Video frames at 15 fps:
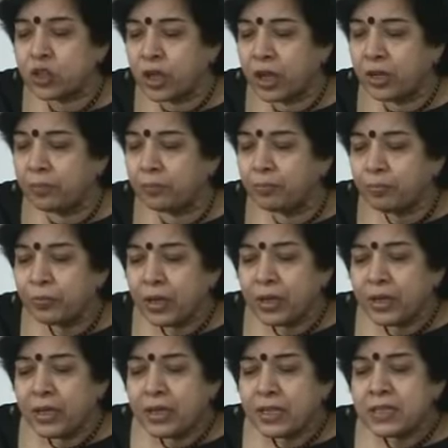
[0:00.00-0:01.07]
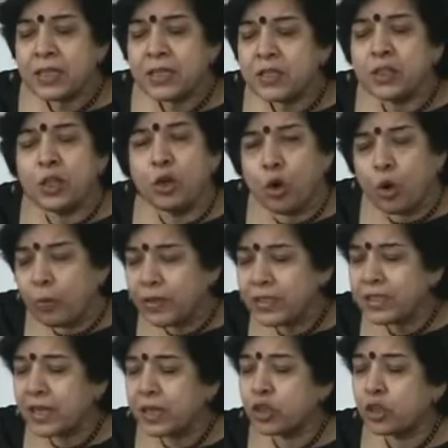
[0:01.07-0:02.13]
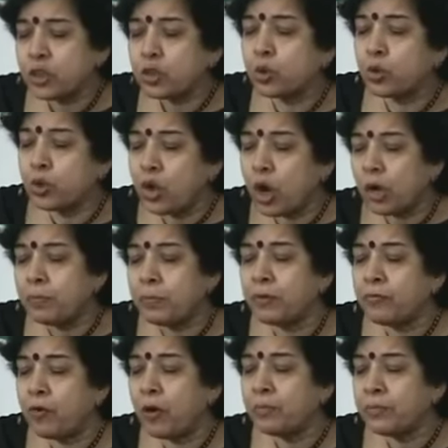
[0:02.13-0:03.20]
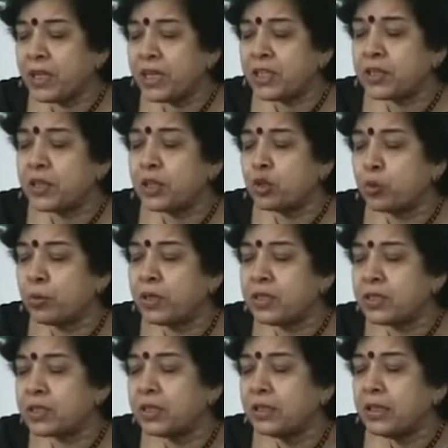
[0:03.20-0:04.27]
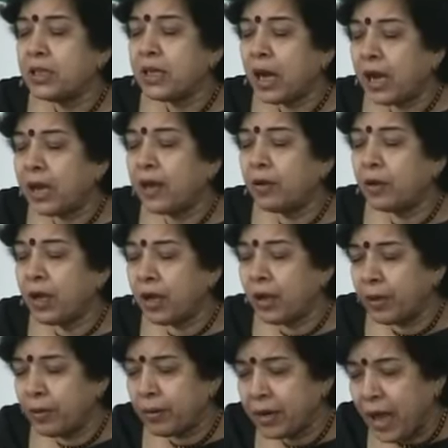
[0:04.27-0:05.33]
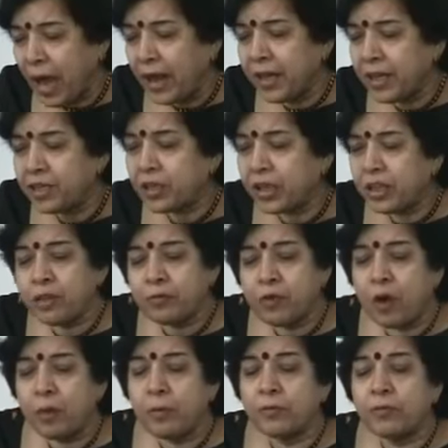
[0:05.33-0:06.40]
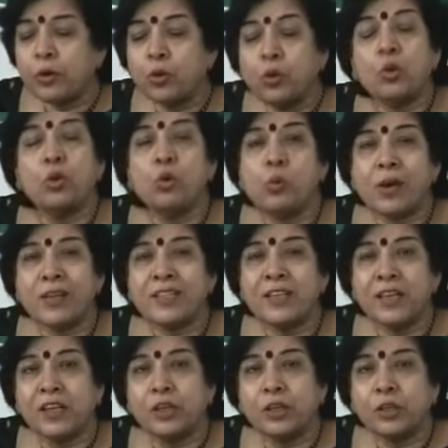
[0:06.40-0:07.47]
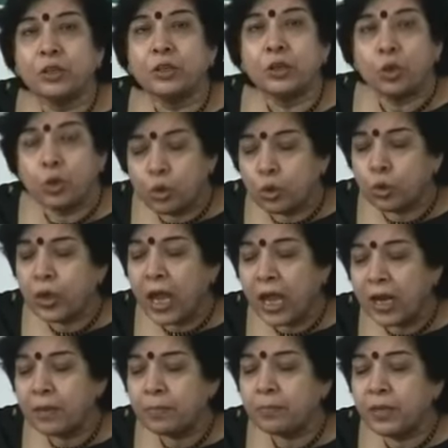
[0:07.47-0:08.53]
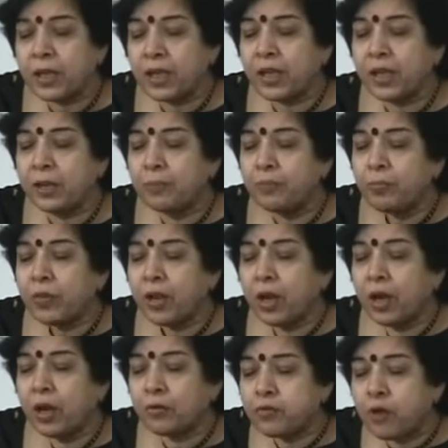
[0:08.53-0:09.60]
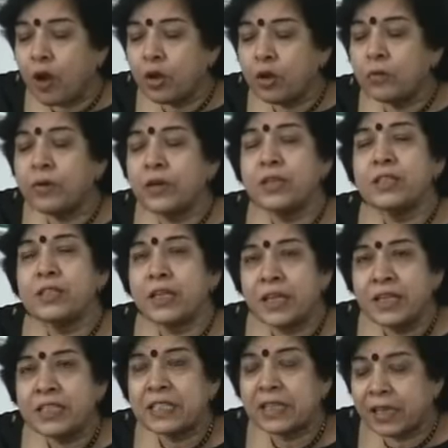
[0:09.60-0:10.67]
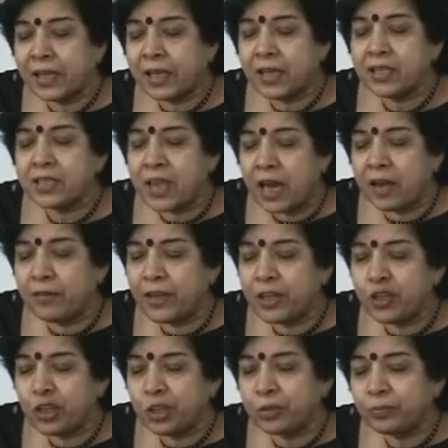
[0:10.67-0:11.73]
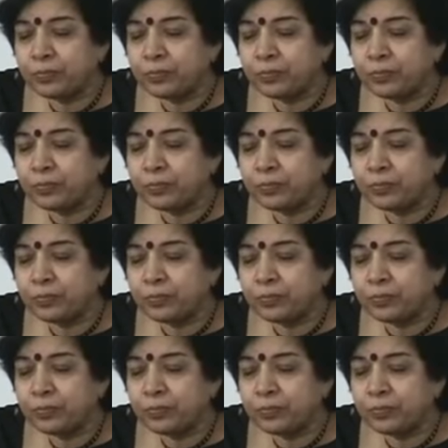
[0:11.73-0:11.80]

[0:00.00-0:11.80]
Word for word: time. Since the lower sections could not perform these rituals, a, uh, a guide in the form of a guru was needed who could help the uh, followers in seeking salvation.